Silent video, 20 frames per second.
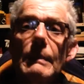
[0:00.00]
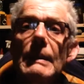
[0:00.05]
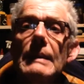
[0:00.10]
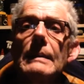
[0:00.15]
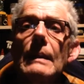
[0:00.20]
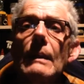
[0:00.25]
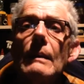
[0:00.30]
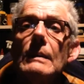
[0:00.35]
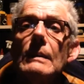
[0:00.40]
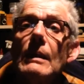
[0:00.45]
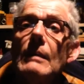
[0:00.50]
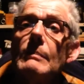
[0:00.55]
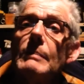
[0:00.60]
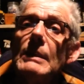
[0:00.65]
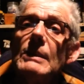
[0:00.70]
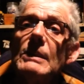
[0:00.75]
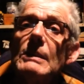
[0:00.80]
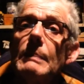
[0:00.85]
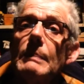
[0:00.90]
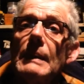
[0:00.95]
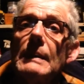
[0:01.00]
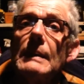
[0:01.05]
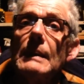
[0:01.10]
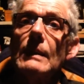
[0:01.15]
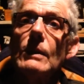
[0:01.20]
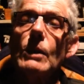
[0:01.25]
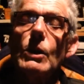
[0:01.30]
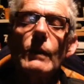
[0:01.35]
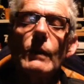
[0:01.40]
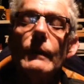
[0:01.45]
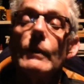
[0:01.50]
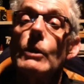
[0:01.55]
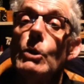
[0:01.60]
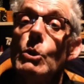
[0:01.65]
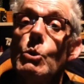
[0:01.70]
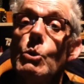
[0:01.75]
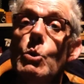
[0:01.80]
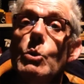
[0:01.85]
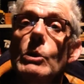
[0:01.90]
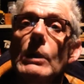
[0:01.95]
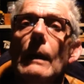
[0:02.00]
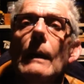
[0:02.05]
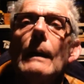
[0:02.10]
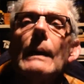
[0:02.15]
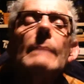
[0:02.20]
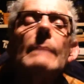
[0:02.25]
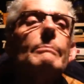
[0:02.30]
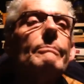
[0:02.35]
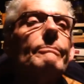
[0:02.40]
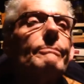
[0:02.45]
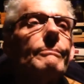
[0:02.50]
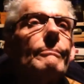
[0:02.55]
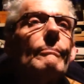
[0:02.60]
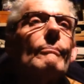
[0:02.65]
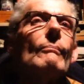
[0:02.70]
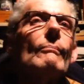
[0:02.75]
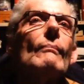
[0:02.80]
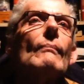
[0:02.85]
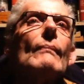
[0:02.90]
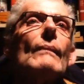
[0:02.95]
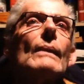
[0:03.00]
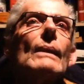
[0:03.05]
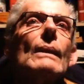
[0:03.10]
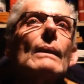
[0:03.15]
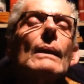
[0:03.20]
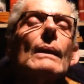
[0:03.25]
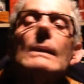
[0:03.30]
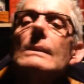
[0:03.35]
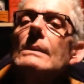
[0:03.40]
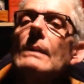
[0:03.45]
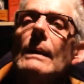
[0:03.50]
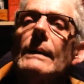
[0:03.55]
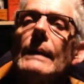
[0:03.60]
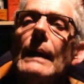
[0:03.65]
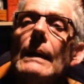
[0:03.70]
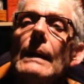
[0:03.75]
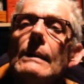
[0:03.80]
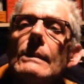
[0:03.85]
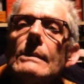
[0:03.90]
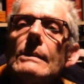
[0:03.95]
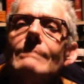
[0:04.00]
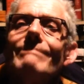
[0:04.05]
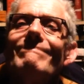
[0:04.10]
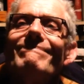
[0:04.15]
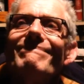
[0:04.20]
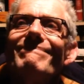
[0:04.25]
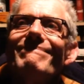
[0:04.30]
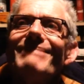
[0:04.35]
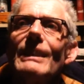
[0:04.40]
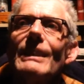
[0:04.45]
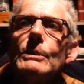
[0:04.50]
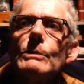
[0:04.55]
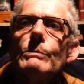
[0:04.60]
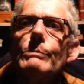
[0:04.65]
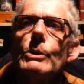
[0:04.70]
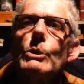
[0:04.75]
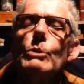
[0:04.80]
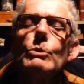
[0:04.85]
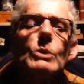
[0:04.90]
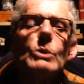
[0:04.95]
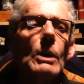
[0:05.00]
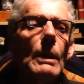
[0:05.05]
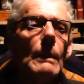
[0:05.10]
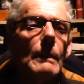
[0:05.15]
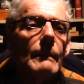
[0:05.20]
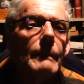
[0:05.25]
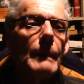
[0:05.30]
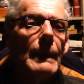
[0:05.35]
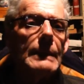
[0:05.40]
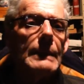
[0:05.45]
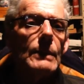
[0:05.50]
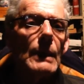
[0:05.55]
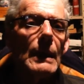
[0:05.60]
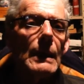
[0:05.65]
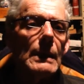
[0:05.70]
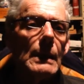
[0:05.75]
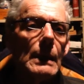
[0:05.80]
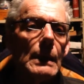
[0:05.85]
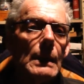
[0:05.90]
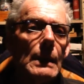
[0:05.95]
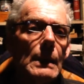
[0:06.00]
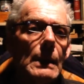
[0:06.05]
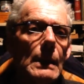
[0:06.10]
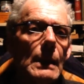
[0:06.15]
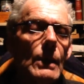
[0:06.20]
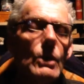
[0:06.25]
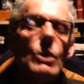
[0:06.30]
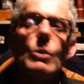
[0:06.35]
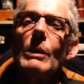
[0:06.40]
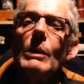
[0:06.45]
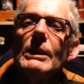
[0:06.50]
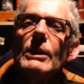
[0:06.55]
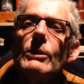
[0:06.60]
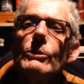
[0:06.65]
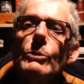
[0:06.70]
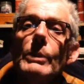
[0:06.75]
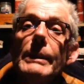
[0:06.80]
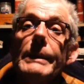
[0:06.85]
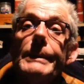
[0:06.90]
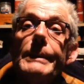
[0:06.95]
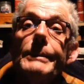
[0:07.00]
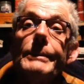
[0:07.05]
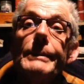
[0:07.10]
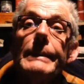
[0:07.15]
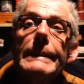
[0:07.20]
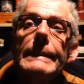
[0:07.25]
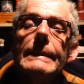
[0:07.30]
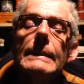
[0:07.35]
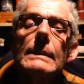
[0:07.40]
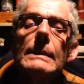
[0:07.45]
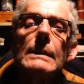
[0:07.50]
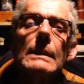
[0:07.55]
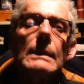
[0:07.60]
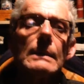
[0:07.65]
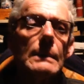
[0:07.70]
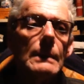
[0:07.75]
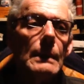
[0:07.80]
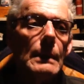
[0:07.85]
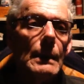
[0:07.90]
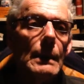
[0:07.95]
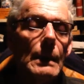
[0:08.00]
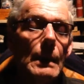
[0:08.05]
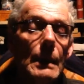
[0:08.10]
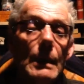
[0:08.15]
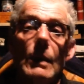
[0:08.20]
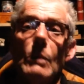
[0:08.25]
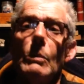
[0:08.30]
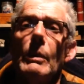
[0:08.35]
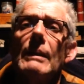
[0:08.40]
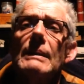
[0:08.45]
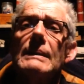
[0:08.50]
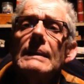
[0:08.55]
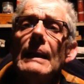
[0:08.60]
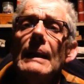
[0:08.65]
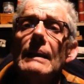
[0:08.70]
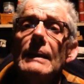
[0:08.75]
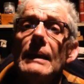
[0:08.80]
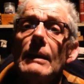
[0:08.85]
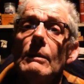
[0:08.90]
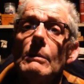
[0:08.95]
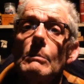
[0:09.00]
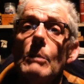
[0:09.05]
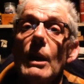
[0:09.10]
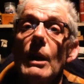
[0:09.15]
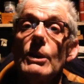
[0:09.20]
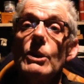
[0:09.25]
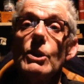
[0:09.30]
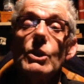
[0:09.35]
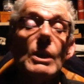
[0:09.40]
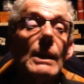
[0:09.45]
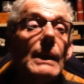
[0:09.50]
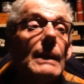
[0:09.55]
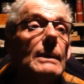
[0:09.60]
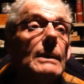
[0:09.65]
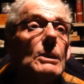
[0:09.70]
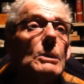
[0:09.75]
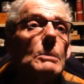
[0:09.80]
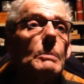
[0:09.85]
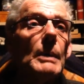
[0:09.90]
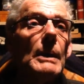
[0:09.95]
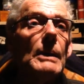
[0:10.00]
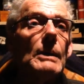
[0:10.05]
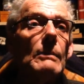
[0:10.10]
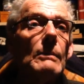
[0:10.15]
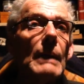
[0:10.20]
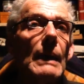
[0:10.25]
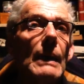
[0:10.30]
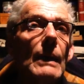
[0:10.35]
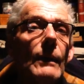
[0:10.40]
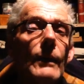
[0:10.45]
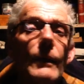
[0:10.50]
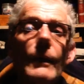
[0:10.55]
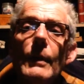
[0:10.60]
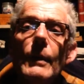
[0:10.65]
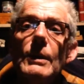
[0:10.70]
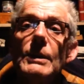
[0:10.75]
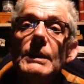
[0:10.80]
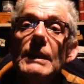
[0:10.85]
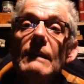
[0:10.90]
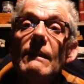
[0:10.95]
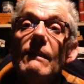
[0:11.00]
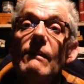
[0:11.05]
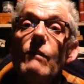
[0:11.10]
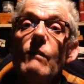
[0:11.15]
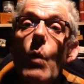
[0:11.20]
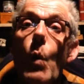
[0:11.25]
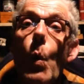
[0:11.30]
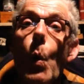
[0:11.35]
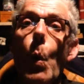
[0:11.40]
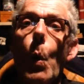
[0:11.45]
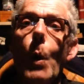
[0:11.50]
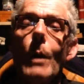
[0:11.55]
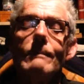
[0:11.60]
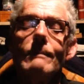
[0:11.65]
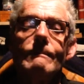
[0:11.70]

a result, I've been spending a lot of cool time inside the house. That's cool time about 23 degrees. Where down here in my shed, it's been around 34.